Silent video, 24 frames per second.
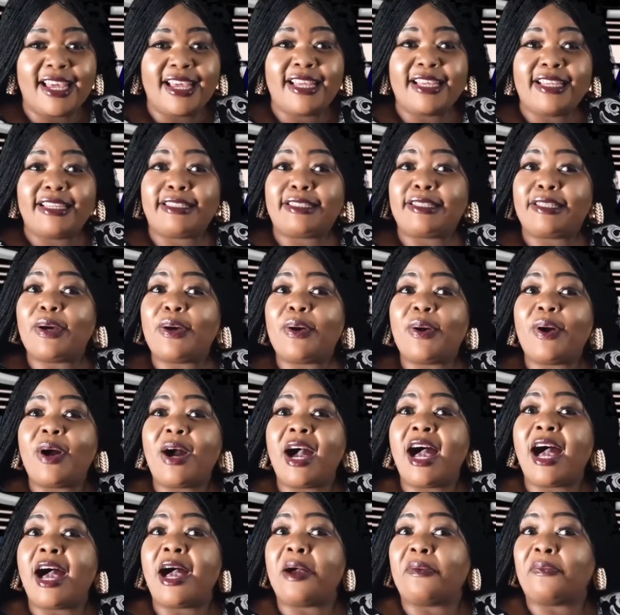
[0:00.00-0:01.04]
So
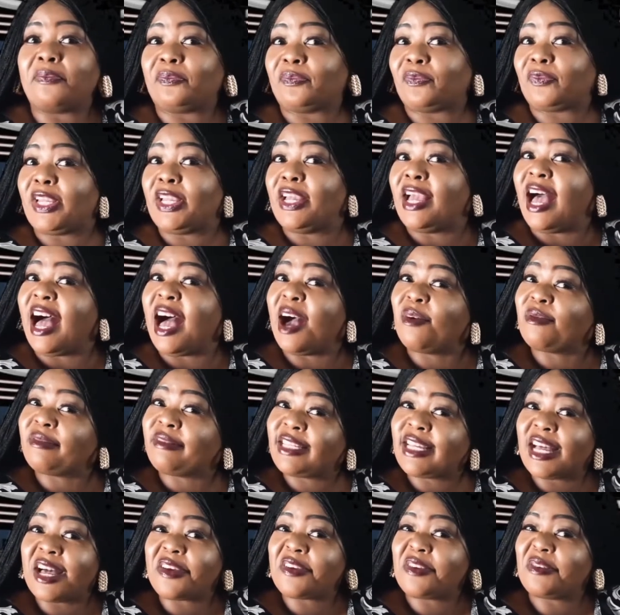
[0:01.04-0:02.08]
I'll
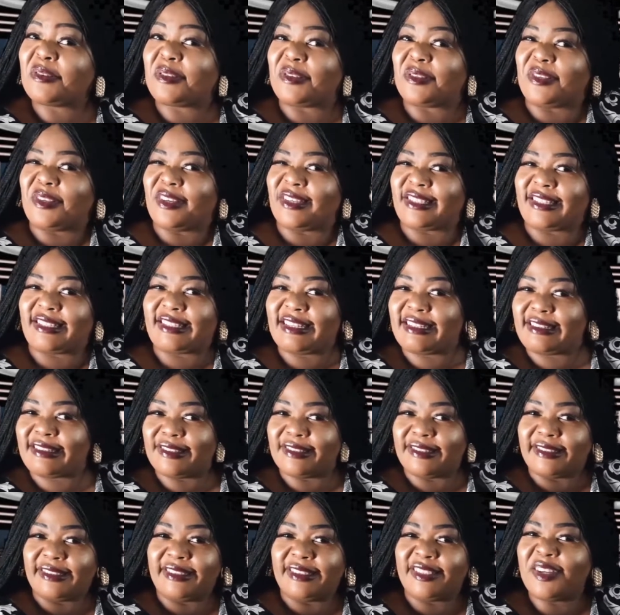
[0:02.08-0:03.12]
tell you to just stay
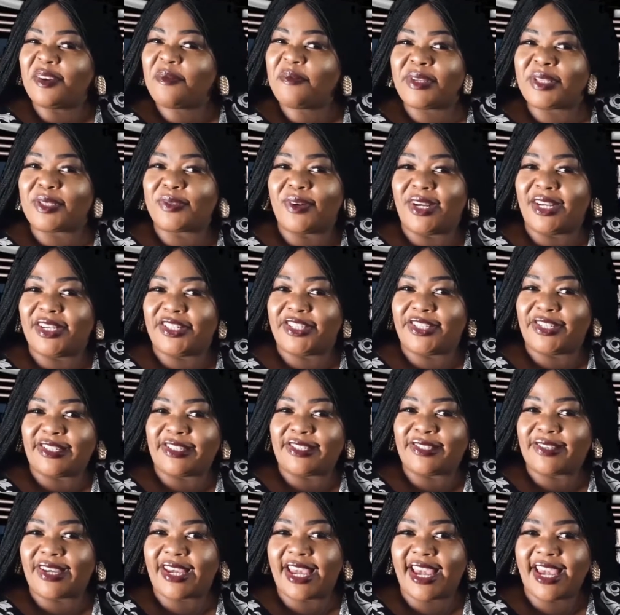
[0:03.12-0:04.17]
tuned. Don't be too
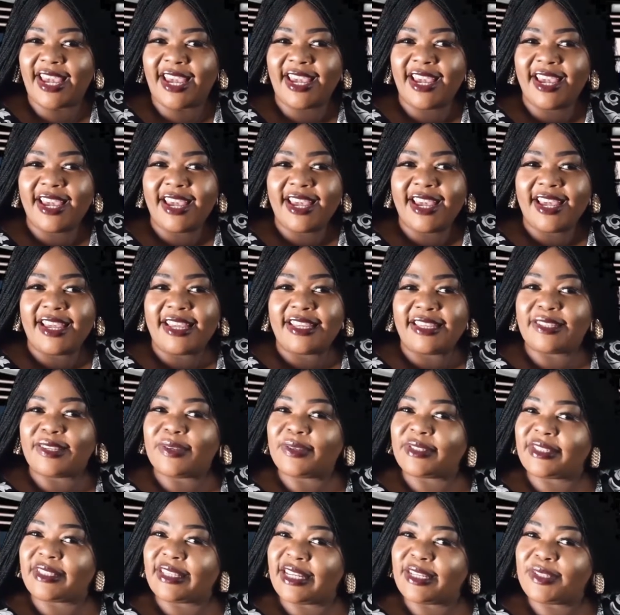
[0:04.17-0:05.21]
anxious, okay? So
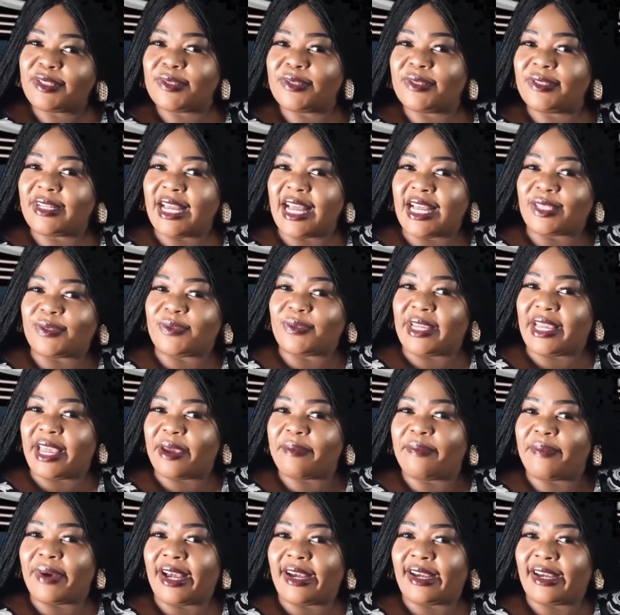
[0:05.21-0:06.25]
stay tuned as we
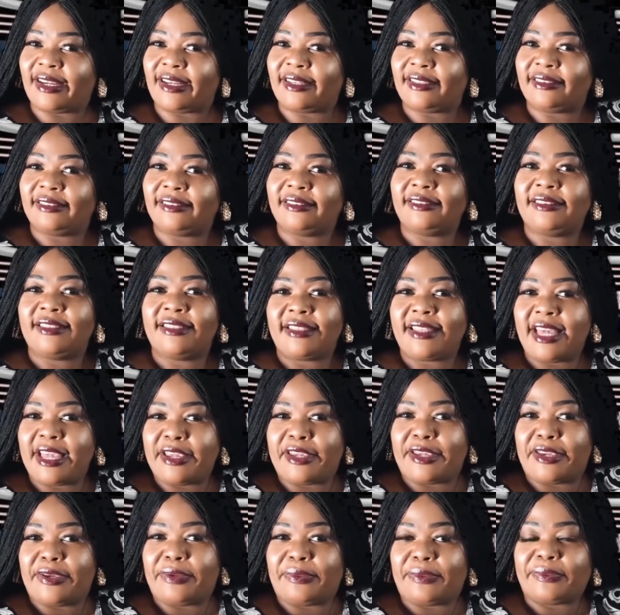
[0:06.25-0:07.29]
get back.
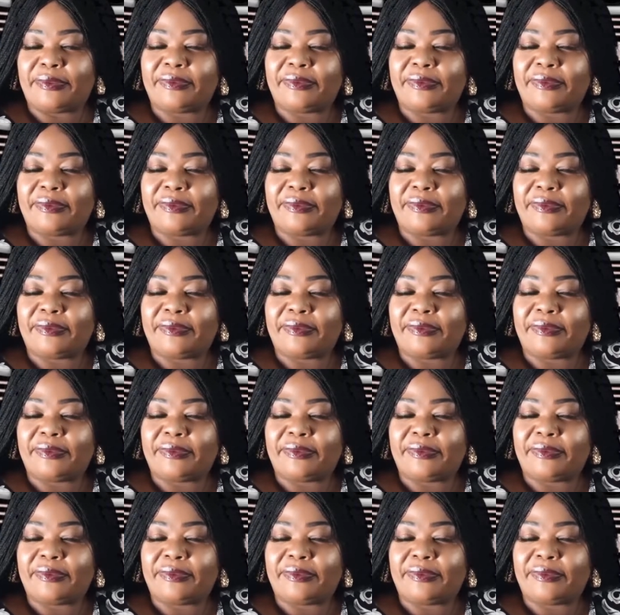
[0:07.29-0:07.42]
Thank you.